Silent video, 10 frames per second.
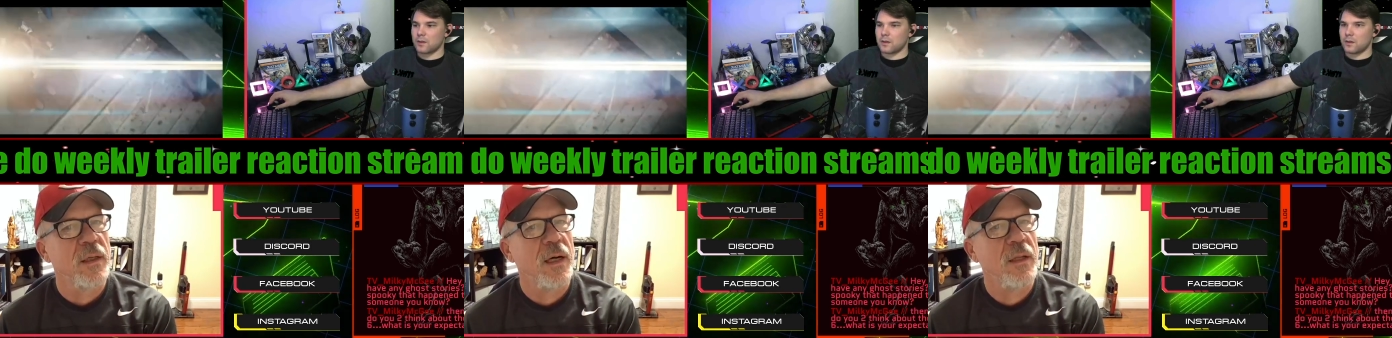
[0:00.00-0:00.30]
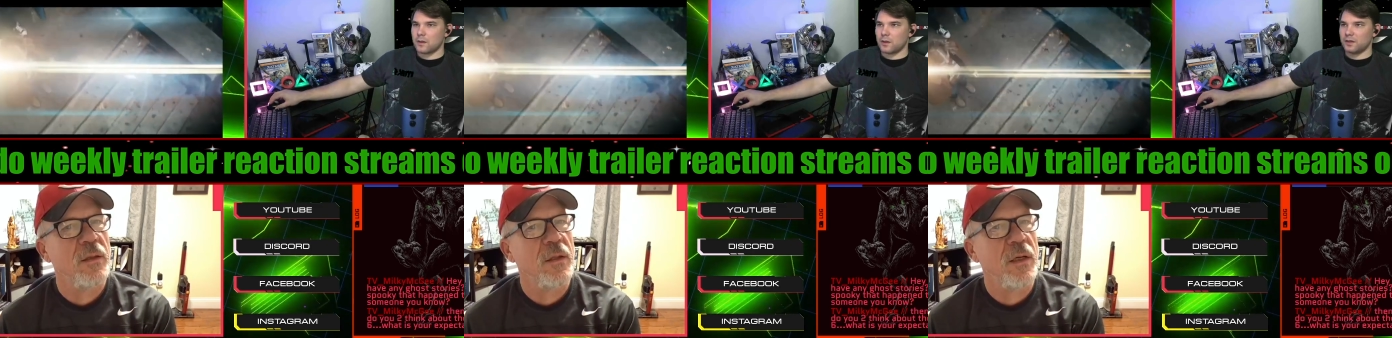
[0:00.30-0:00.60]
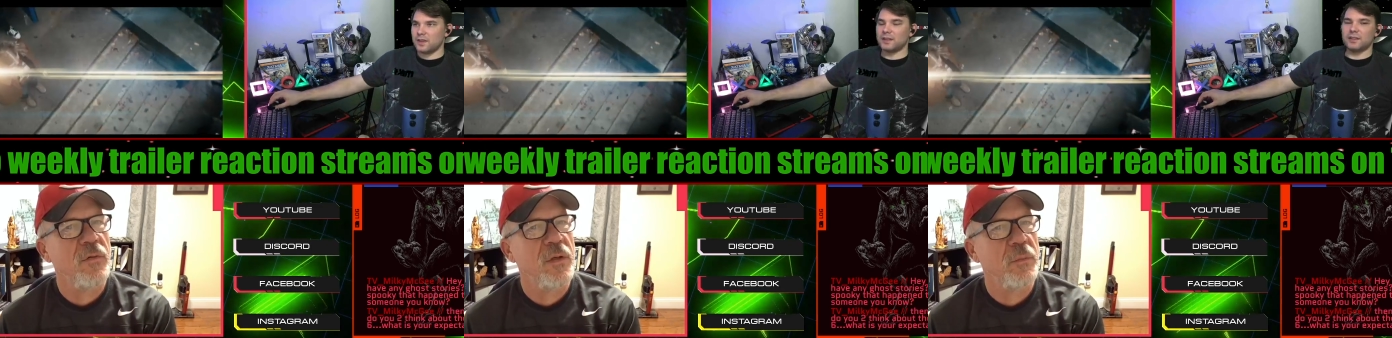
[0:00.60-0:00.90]
Speaker 1: I loved
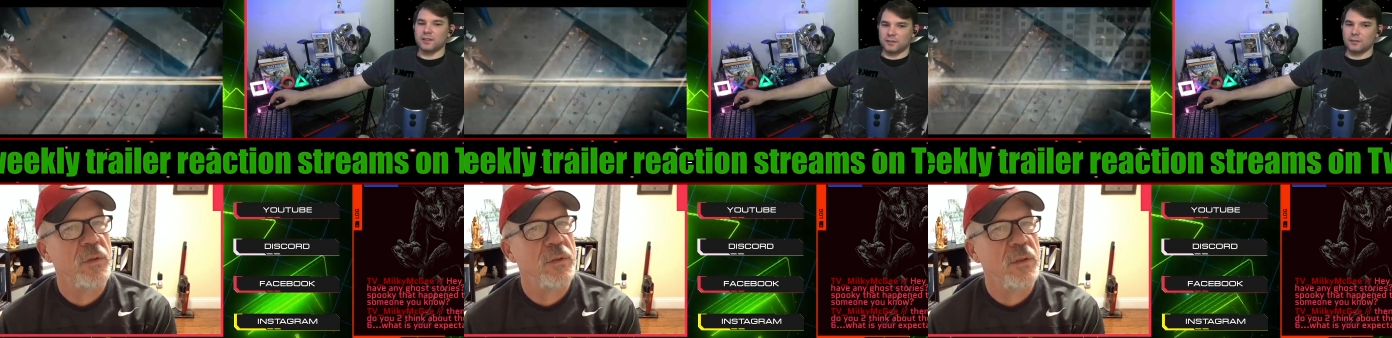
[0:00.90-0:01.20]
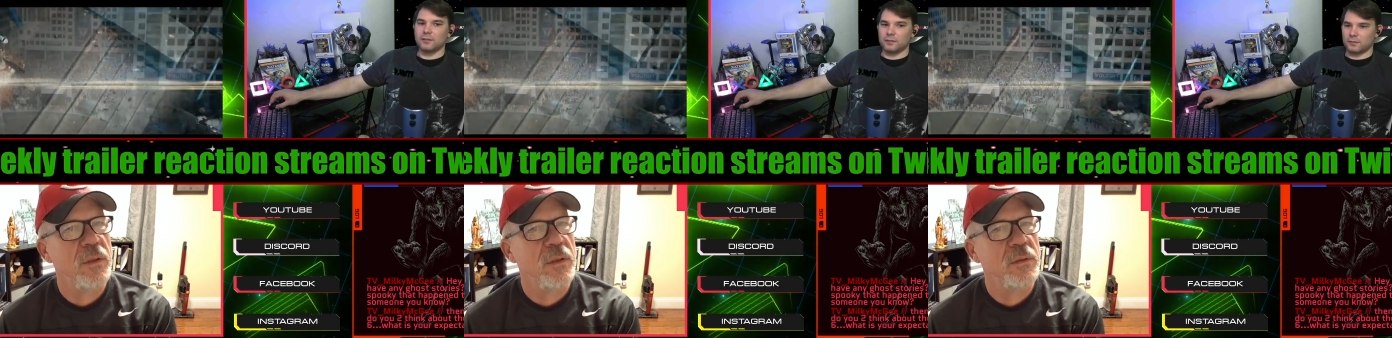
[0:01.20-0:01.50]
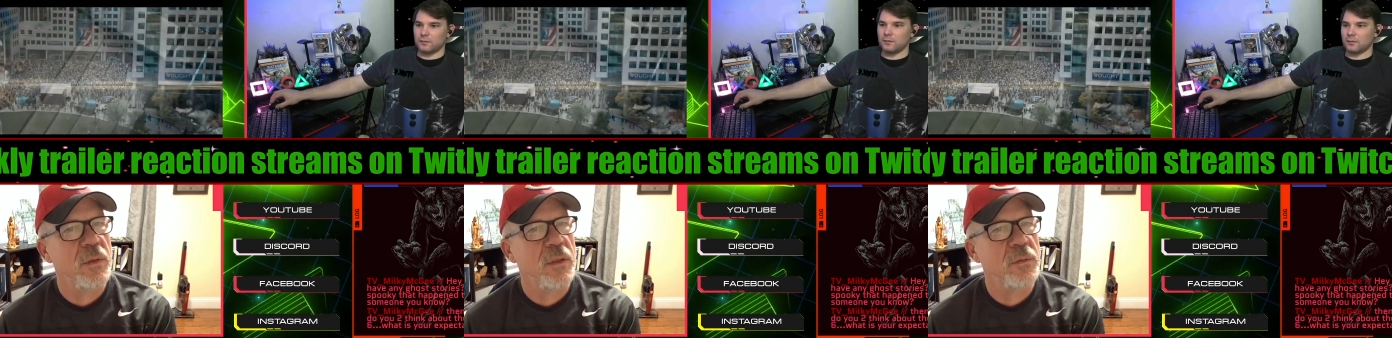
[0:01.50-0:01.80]
yes, him as,
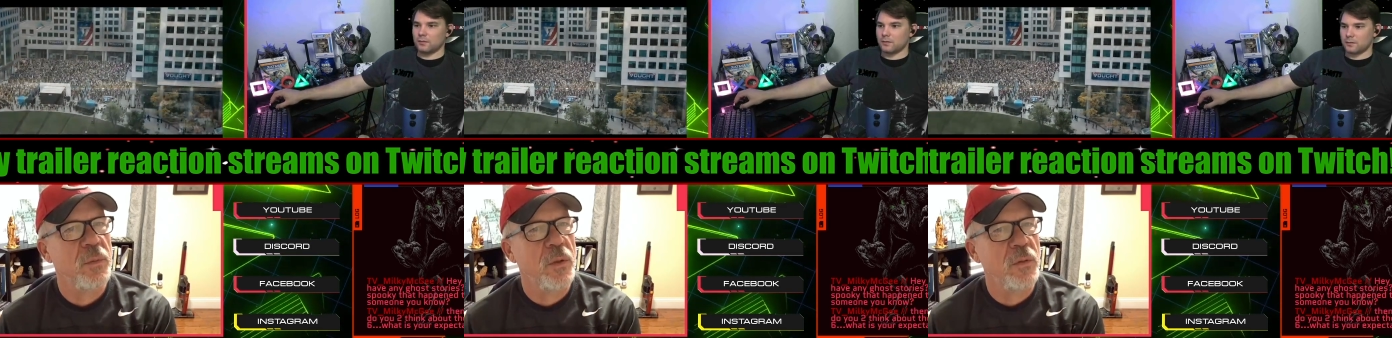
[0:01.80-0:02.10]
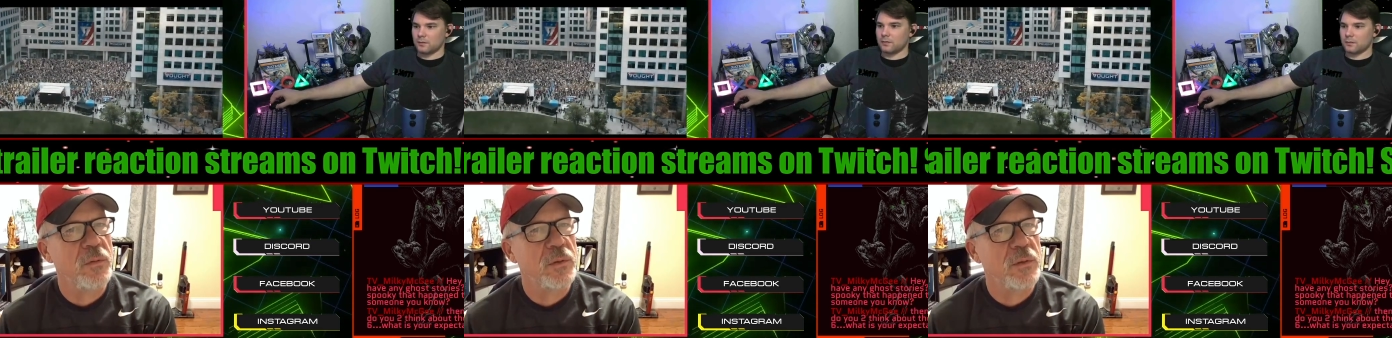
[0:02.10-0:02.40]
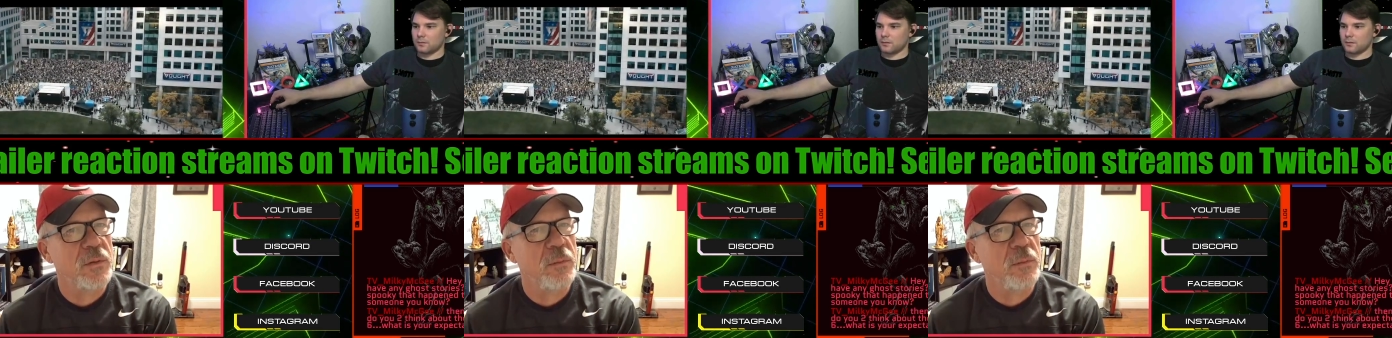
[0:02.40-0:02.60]
as Bones.